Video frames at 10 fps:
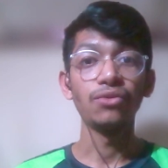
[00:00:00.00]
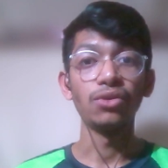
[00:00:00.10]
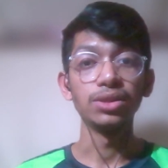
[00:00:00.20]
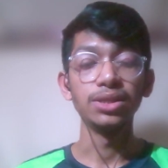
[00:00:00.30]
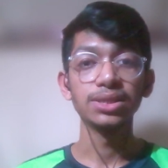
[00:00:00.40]

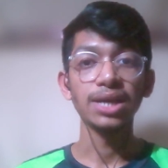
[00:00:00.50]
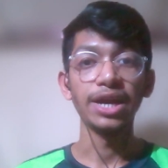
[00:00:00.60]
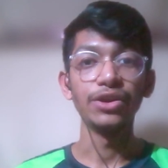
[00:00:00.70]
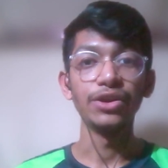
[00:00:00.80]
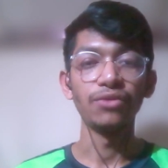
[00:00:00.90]
for this
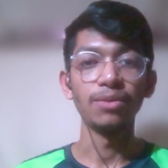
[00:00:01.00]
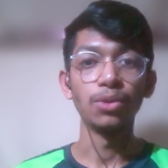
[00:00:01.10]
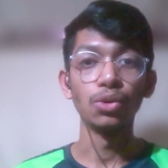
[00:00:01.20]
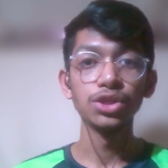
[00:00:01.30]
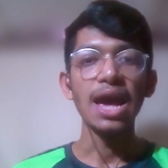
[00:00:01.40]
kind of
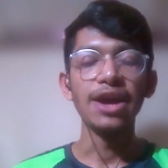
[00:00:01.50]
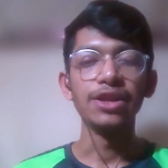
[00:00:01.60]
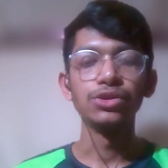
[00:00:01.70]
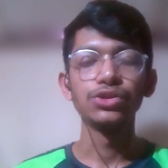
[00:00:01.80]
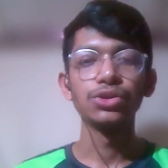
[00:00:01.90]
approach,
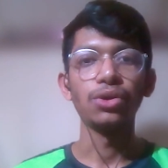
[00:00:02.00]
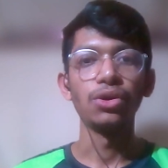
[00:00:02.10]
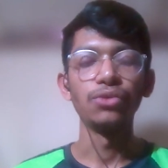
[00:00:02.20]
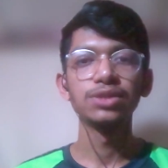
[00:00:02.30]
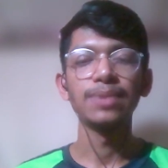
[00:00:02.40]
and you should
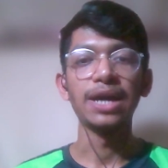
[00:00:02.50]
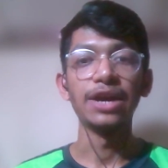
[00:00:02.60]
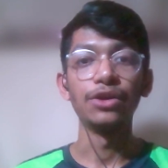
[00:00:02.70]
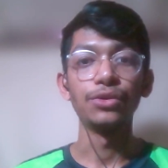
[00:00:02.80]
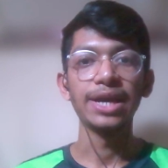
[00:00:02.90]
always
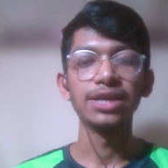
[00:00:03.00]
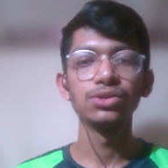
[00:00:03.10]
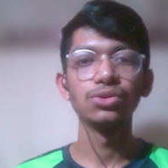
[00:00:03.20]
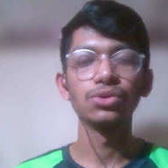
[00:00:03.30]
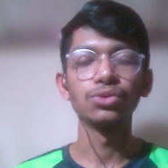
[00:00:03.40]

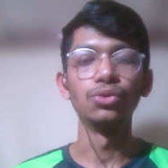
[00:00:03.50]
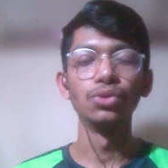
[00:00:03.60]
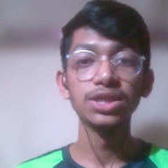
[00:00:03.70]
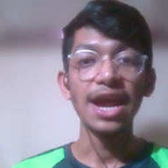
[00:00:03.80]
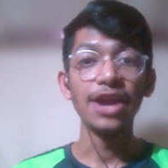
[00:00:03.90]
prioritize your
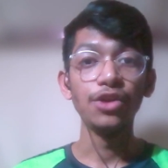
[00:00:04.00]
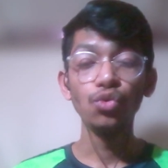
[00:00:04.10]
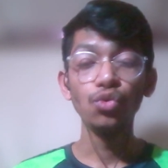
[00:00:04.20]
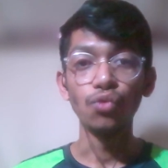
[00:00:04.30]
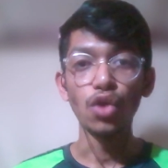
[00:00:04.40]
goal and
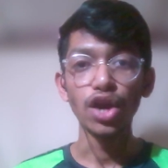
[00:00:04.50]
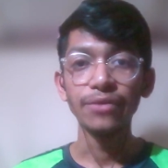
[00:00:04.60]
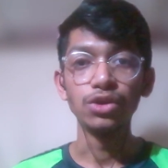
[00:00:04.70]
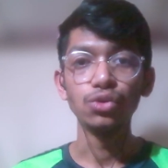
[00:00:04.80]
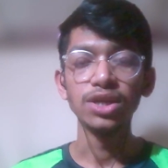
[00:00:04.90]
do
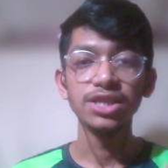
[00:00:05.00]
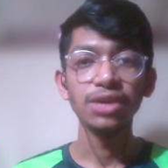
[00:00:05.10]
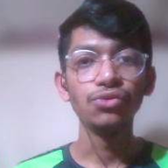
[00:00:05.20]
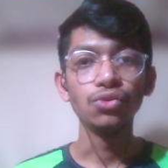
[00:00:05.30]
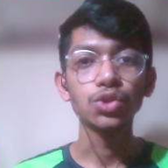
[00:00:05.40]
whatever to
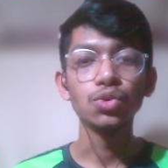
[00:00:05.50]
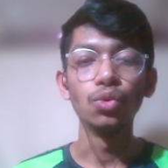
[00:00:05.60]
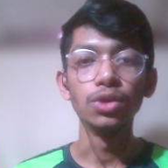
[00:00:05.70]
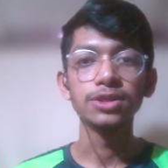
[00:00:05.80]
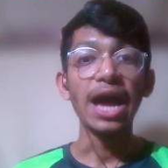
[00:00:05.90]
achieve those
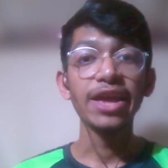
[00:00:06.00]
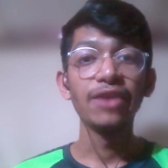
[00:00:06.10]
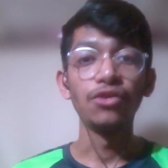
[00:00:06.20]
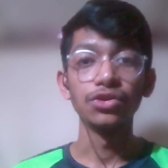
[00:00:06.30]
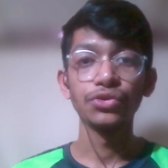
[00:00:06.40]
goals. I
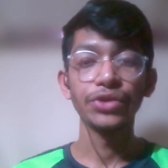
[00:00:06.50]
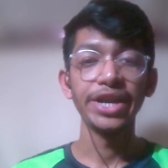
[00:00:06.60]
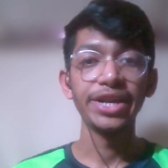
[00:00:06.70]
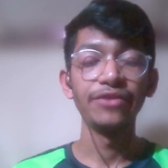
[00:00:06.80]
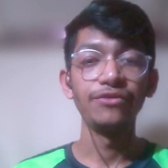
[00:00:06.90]
have also
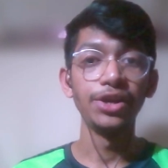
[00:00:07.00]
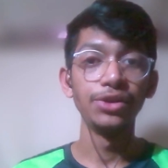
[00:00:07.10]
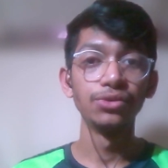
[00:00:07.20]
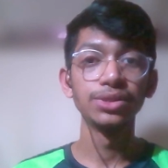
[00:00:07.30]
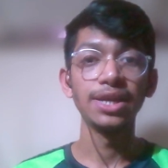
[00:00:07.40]
created
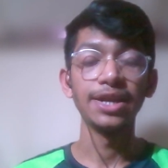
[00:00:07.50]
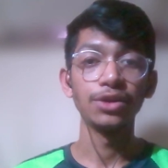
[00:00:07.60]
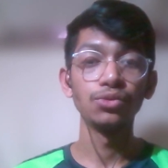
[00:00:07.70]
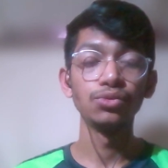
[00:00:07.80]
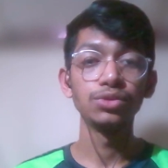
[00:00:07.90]
videos
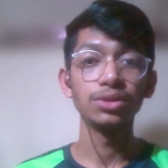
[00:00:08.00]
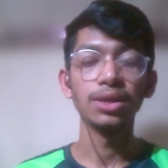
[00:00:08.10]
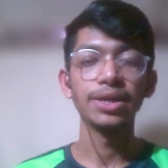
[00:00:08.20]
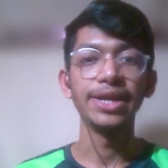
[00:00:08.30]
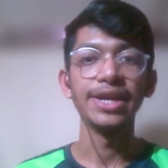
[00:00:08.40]
related to
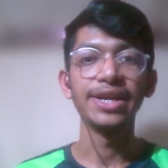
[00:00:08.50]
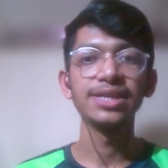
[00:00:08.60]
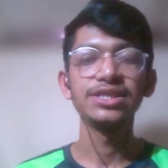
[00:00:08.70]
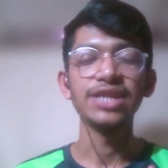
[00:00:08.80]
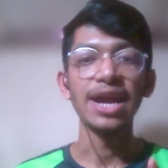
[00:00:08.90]

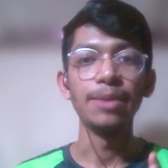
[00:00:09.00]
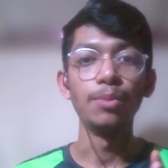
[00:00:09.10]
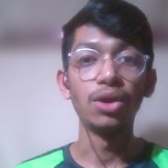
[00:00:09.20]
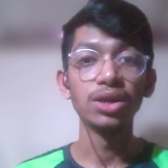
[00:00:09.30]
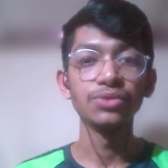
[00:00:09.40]
creating
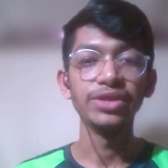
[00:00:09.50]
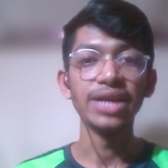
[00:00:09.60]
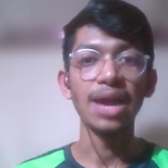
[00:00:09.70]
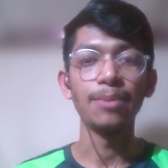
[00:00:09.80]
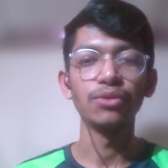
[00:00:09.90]
chatbots with
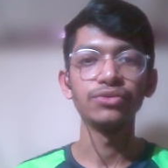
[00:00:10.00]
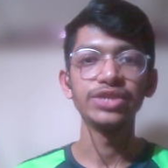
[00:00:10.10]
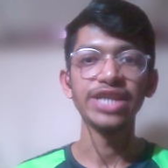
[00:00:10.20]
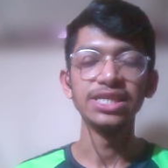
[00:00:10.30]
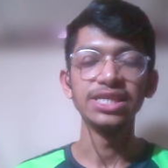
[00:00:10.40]
the help of
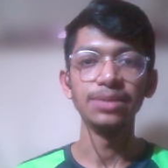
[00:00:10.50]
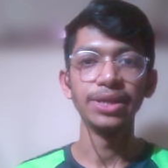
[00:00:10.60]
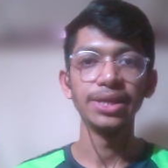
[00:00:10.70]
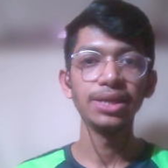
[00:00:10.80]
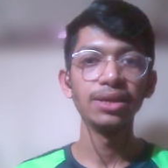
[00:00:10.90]

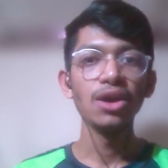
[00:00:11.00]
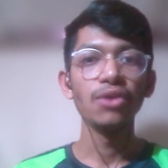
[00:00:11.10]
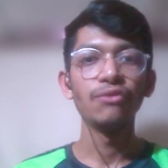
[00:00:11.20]
ChatGPT